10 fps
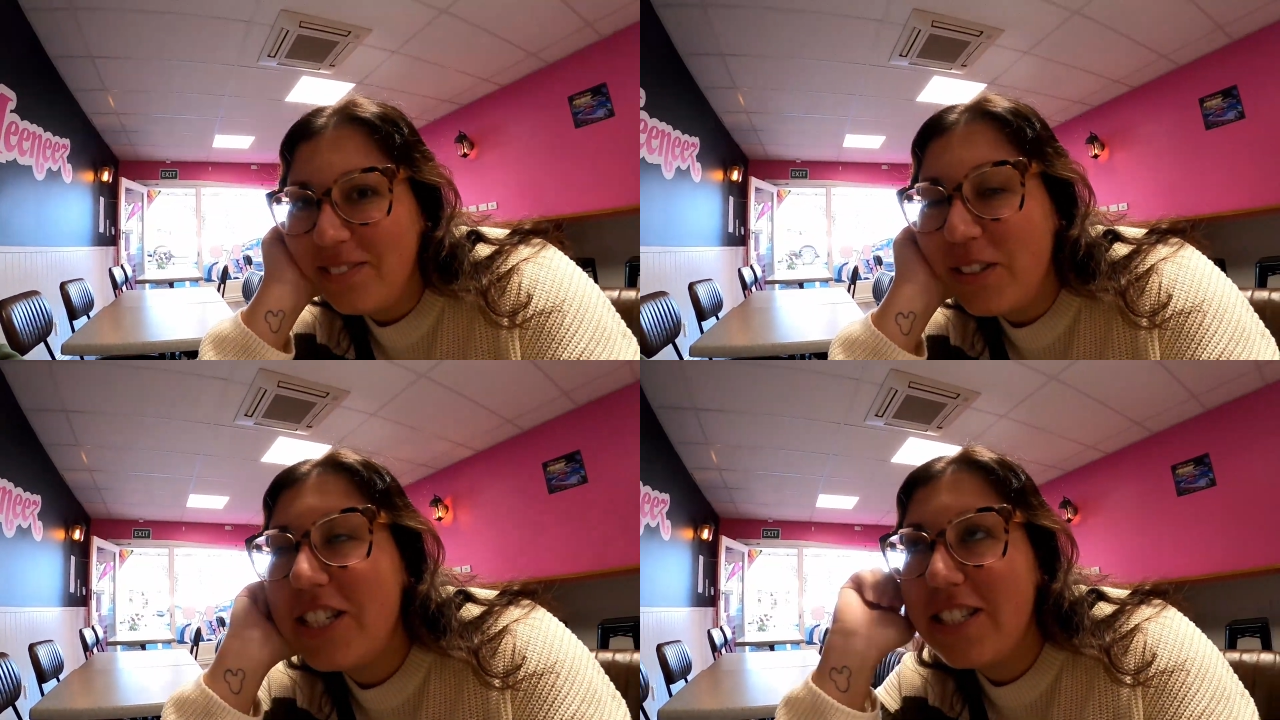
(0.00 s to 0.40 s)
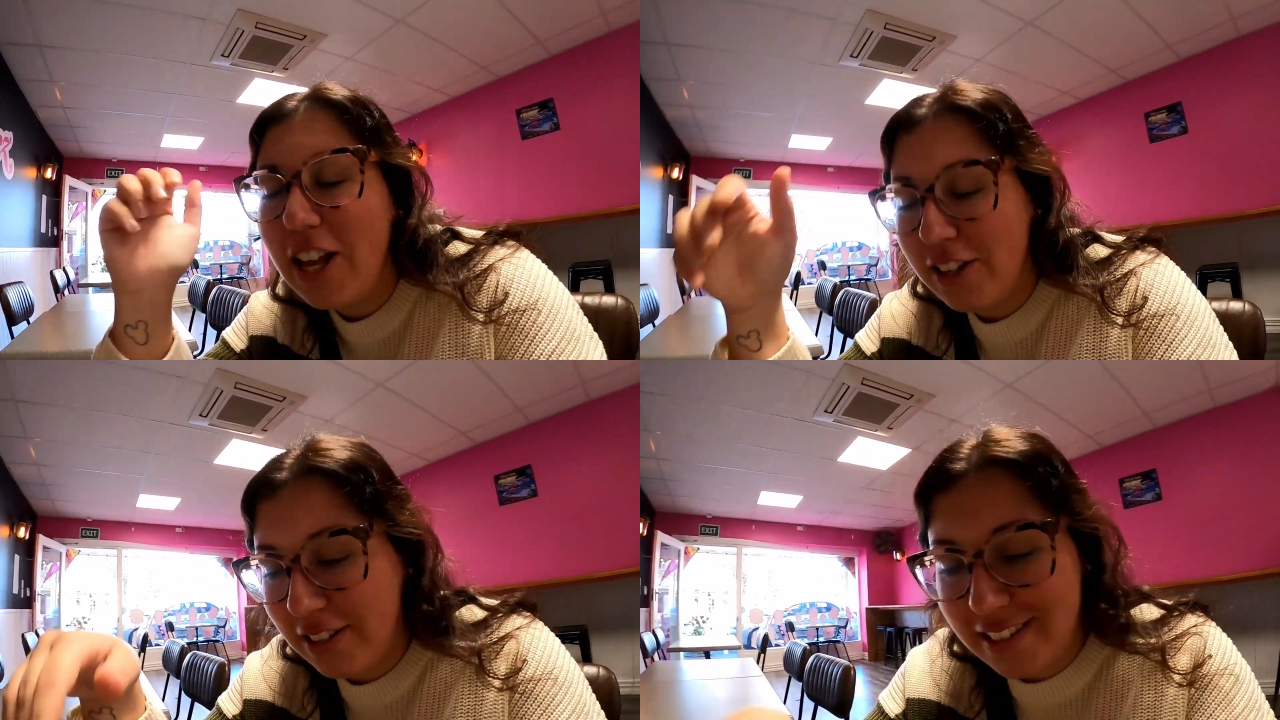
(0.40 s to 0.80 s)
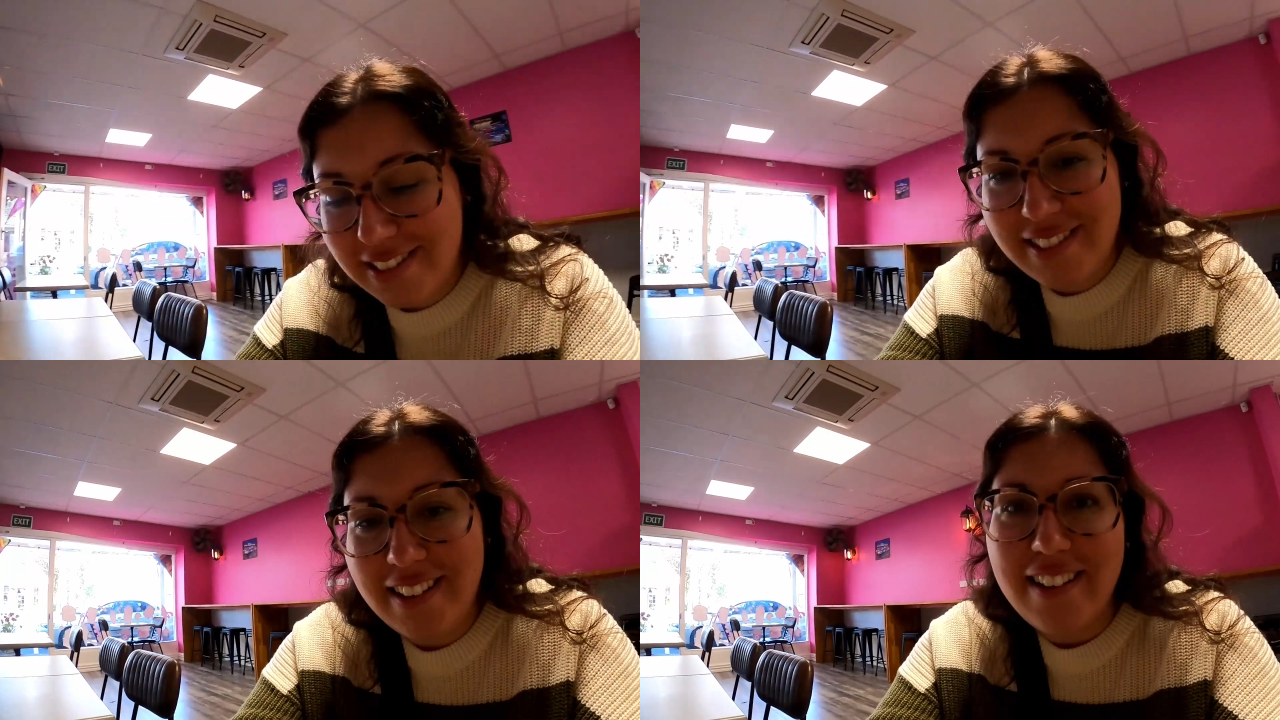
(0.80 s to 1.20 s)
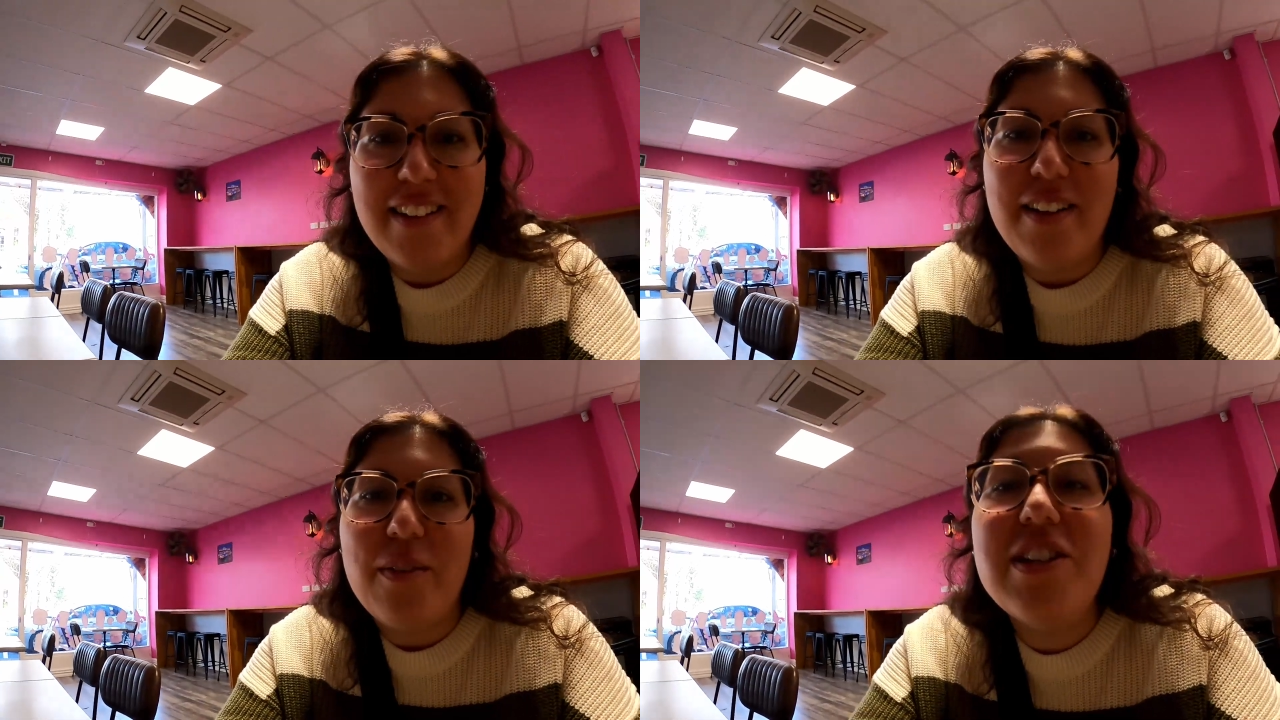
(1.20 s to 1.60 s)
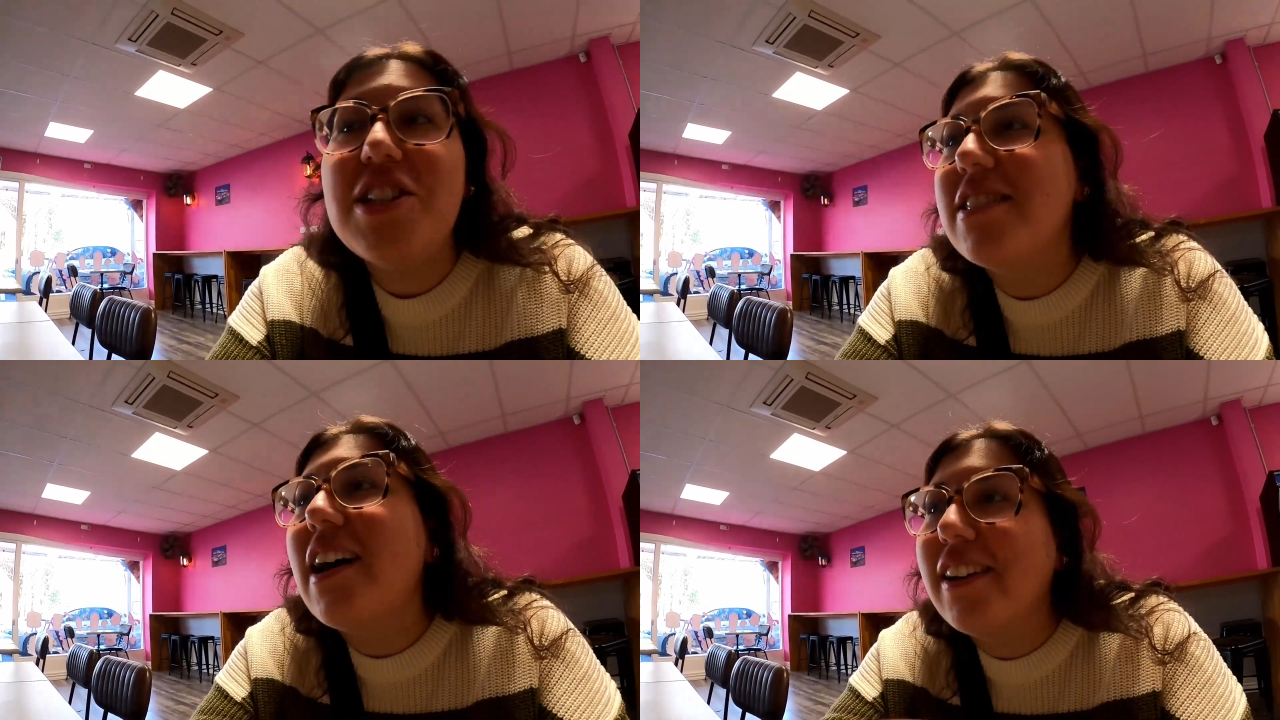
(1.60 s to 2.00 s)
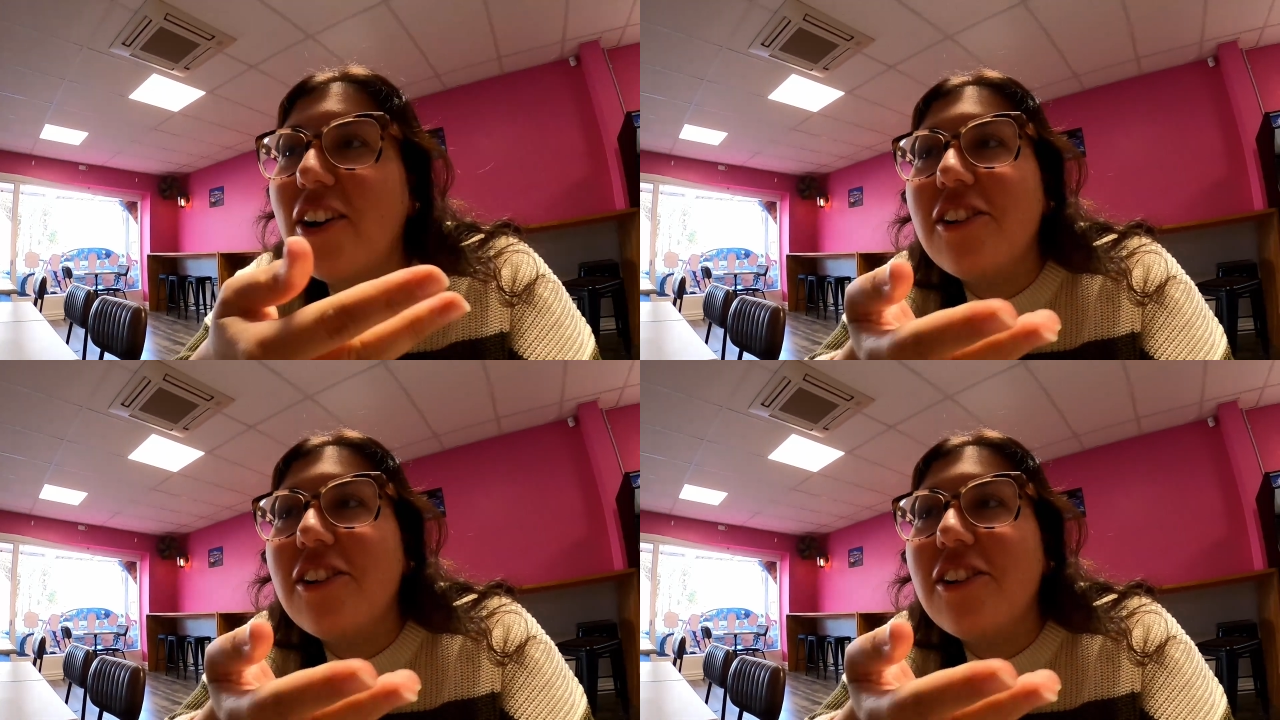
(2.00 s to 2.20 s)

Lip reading: which is good because we just signed